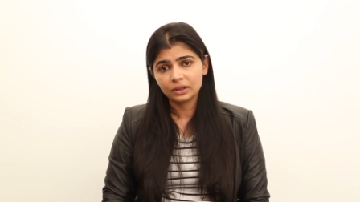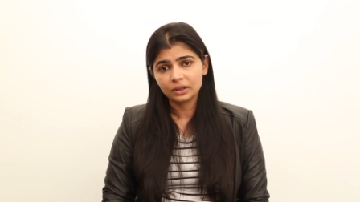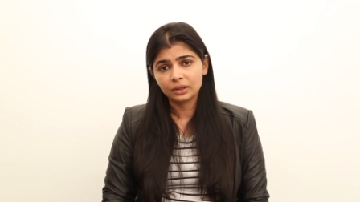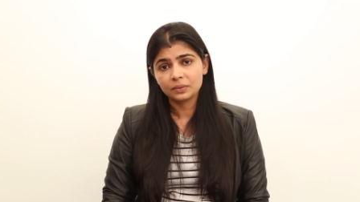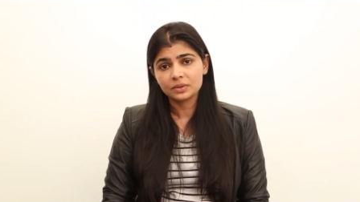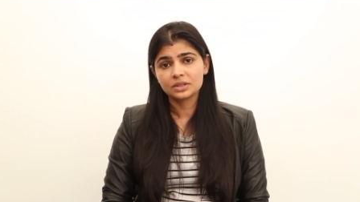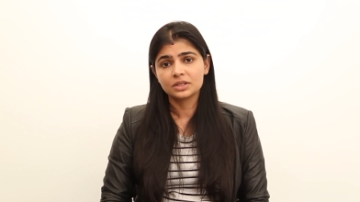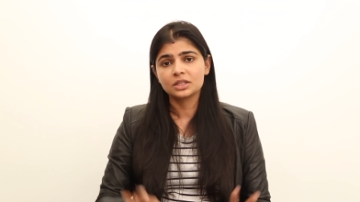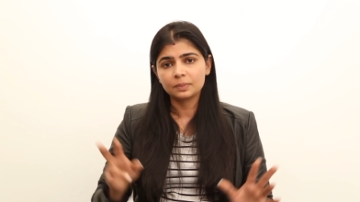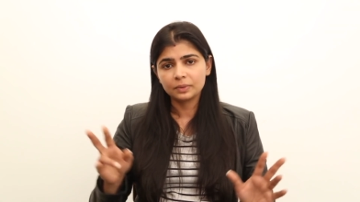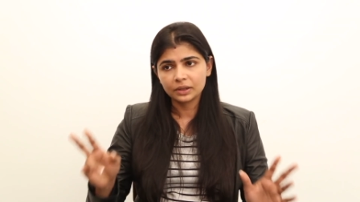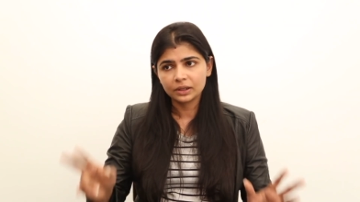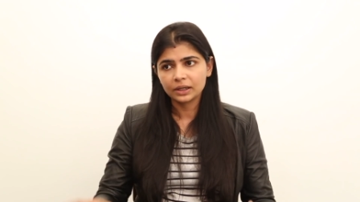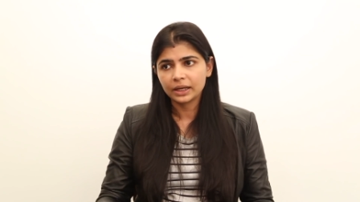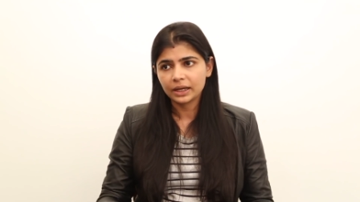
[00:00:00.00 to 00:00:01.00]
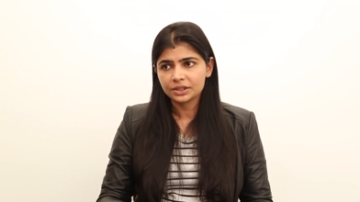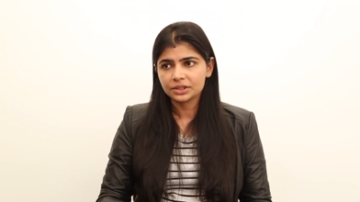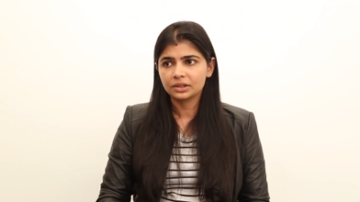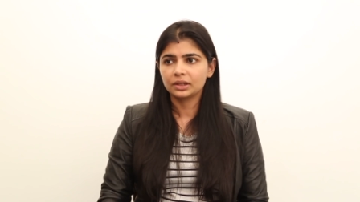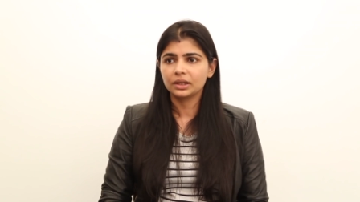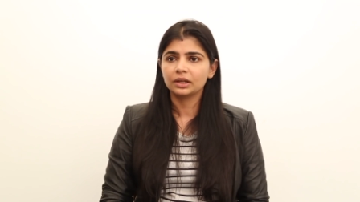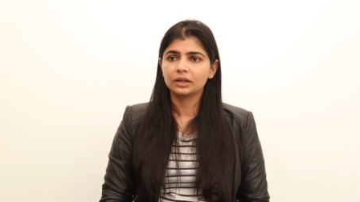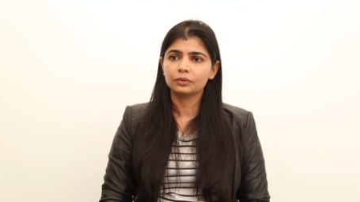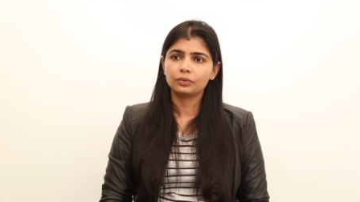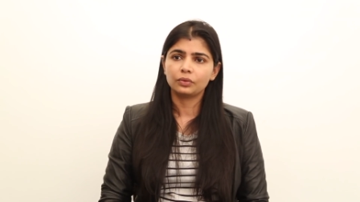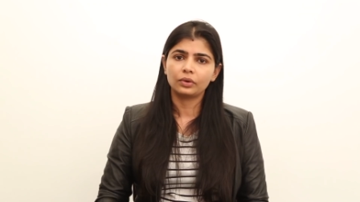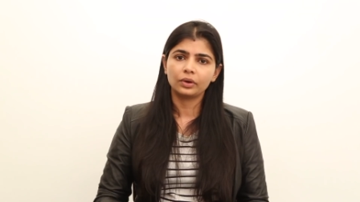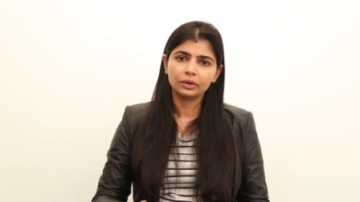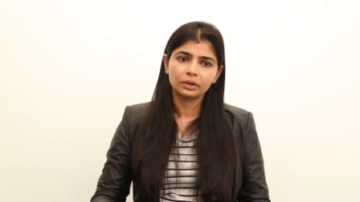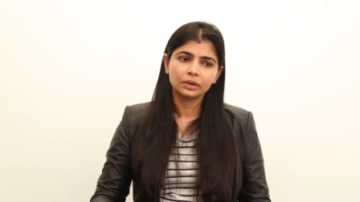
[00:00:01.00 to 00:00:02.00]
there was disciplinary action taken
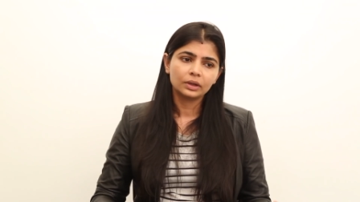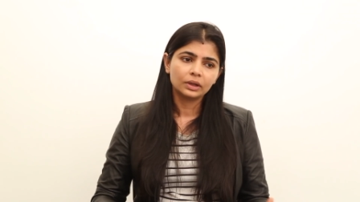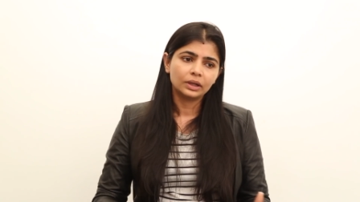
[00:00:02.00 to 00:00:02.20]
for